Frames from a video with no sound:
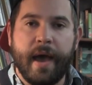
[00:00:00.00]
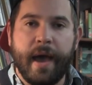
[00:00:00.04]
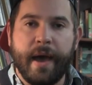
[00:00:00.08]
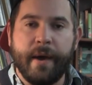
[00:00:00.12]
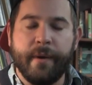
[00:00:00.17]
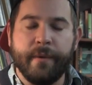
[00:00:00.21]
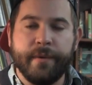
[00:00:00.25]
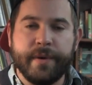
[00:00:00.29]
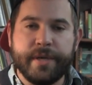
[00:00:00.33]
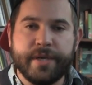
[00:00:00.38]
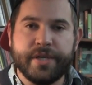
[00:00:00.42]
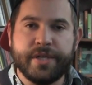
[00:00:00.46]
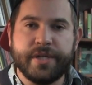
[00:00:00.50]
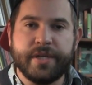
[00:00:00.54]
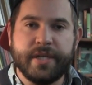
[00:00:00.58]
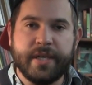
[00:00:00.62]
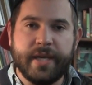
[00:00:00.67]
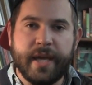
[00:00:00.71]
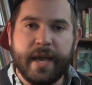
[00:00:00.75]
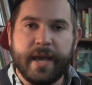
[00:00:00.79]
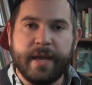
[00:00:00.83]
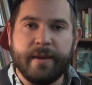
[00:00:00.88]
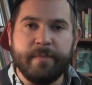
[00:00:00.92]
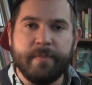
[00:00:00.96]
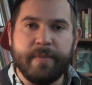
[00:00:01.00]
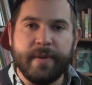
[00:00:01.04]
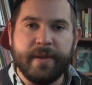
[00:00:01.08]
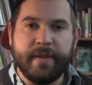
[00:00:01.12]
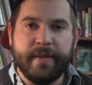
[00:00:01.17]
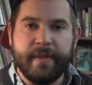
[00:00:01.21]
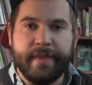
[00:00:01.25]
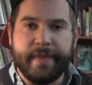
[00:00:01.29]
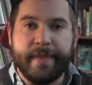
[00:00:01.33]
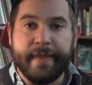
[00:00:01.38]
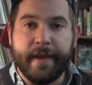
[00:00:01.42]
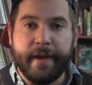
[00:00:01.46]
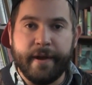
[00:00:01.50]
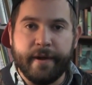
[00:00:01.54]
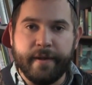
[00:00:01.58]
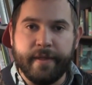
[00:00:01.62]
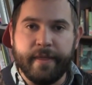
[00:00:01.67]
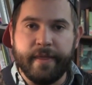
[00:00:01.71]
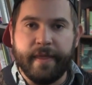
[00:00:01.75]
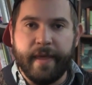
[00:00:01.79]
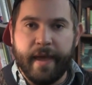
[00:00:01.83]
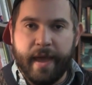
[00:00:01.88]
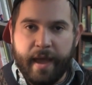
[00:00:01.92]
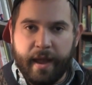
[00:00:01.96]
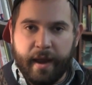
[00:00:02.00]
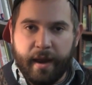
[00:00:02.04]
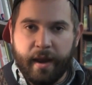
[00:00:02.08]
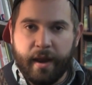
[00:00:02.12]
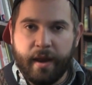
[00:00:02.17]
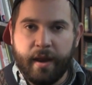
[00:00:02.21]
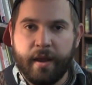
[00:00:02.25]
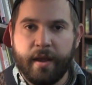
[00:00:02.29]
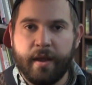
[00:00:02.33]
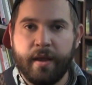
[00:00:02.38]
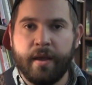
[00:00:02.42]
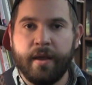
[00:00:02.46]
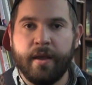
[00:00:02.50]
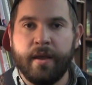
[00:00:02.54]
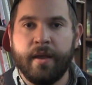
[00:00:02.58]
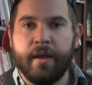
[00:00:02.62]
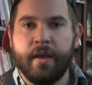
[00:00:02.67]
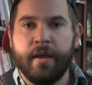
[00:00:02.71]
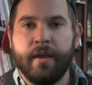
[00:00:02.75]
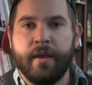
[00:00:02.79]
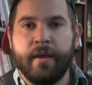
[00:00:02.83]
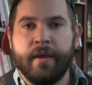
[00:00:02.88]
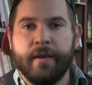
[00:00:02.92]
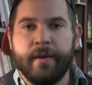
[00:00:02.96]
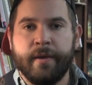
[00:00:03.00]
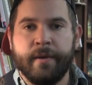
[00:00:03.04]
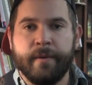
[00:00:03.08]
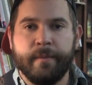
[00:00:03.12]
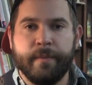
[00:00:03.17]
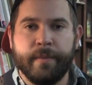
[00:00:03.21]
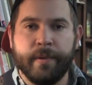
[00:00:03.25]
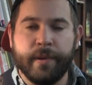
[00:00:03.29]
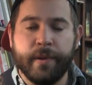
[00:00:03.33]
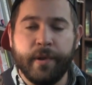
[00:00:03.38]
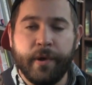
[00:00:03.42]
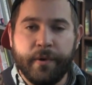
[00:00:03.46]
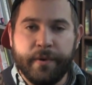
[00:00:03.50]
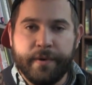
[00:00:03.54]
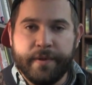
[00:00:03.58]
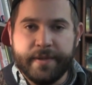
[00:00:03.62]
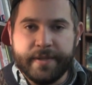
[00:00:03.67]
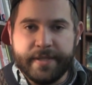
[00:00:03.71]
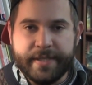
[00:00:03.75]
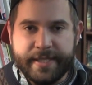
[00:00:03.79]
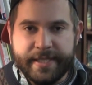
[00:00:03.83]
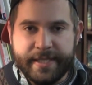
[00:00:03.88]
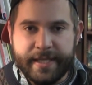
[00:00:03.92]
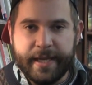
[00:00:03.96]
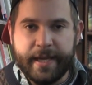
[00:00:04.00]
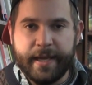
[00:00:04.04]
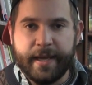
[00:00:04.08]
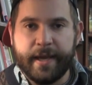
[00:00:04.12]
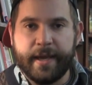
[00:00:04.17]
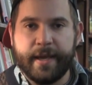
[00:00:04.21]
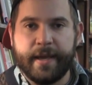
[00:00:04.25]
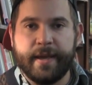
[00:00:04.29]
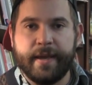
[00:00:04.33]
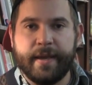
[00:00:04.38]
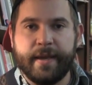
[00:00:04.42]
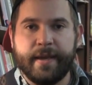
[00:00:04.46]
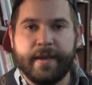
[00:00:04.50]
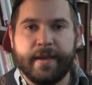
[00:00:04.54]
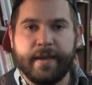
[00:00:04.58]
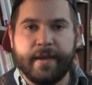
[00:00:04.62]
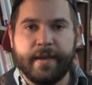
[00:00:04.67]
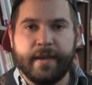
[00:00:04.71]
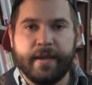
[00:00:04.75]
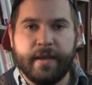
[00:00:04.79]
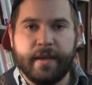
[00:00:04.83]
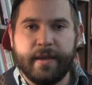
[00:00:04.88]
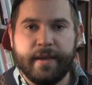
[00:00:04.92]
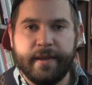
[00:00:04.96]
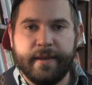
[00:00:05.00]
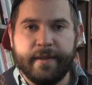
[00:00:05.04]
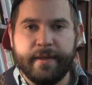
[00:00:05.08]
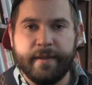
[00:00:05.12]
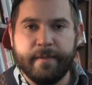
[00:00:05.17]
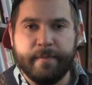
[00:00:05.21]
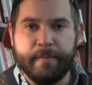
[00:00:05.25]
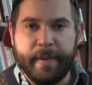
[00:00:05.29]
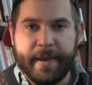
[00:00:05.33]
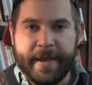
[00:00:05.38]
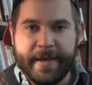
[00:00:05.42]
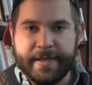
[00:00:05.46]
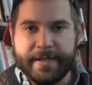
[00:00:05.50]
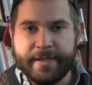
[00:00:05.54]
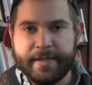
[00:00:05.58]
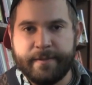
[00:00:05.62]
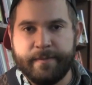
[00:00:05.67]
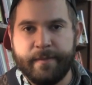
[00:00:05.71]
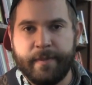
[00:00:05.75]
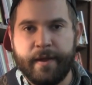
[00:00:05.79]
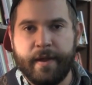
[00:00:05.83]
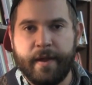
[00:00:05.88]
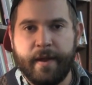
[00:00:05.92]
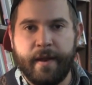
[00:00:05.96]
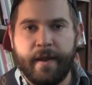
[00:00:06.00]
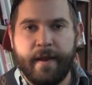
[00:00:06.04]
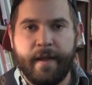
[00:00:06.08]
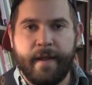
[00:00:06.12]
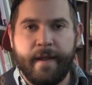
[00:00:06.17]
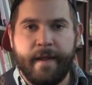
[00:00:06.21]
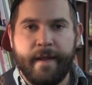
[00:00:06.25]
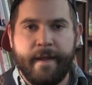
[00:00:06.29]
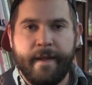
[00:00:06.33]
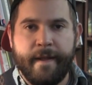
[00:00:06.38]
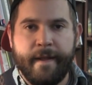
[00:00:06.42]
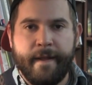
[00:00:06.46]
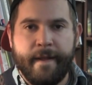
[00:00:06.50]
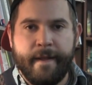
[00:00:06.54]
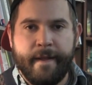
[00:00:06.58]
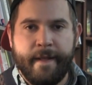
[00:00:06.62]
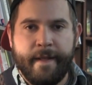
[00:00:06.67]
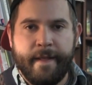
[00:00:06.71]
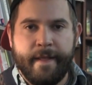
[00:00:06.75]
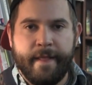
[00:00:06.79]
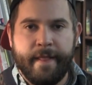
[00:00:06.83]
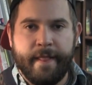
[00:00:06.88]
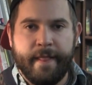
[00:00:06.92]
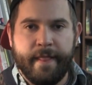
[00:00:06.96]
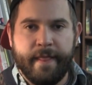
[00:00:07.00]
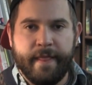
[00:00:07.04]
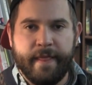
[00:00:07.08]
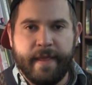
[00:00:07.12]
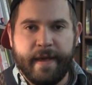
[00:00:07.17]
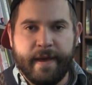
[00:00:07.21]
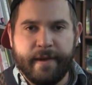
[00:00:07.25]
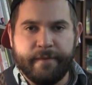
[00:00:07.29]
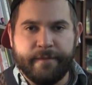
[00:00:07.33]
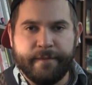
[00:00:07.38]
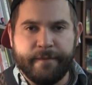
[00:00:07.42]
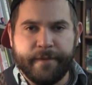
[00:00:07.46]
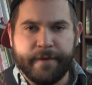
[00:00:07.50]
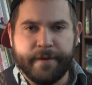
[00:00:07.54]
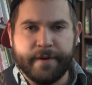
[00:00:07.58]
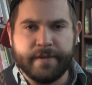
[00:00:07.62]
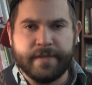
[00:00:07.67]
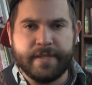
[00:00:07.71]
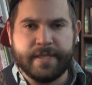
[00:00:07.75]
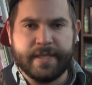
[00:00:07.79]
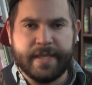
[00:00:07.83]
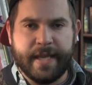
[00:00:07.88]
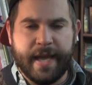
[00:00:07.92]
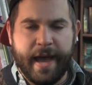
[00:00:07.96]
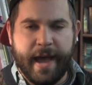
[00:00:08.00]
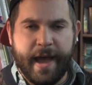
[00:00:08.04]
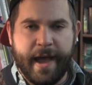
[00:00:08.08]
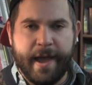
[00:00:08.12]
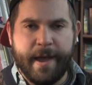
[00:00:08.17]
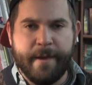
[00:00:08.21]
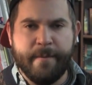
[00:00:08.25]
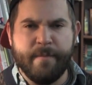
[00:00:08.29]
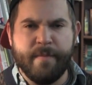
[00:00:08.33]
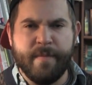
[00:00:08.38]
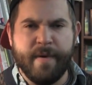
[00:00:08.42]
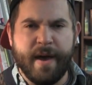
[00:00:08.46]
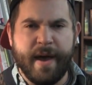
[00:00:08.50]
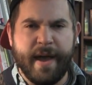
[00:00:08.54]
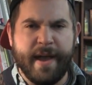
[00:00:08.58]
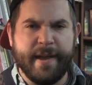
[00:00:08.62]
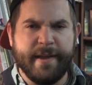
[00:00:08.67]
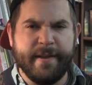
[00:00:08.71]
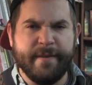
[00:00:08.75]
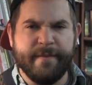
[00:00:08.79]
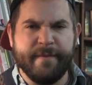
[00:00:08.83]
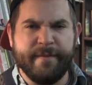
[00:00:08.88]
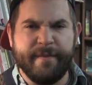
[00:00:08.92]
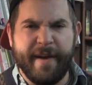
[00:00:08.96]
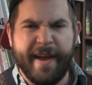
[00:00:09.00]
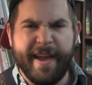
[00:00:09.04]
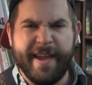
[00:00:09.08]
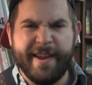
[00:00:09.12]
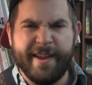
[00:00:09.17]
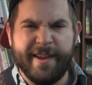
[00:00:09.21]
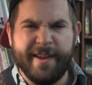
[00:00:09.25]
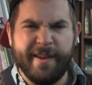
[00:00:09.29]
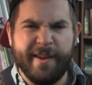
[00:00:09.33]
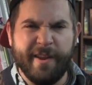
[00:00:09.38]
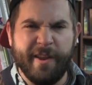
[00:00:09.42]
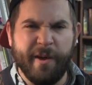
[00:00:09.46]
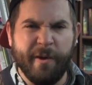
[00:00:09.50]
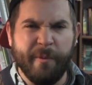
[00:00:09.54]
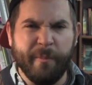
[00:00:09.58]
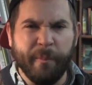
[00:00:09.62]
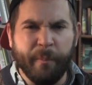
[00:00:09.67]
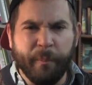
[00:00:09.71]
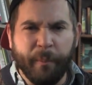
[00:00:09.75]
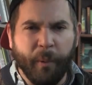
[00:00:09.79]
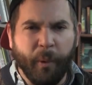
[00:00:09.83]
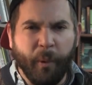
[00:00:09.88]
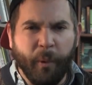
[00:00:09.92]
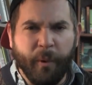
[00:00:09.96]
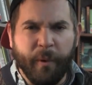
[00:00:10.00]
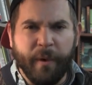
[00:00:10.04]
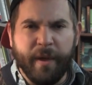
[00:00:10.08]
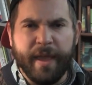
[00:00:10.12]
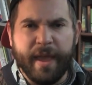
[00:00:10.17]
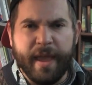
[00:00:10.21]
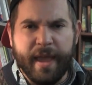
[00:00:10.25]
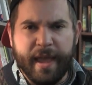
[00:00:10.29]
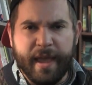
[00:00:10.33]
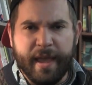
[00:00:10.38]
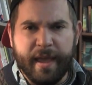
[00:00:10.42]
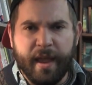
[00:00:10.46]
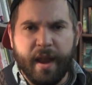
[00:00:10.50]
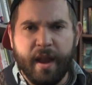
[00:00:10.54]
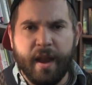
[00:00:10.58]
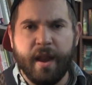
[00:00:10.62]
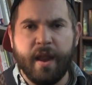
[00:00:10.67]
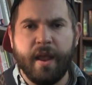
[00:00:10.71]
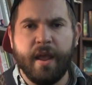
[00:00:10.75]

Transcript: I wish she had been there then, below the sink, in the basement, that first time I invited a boy in,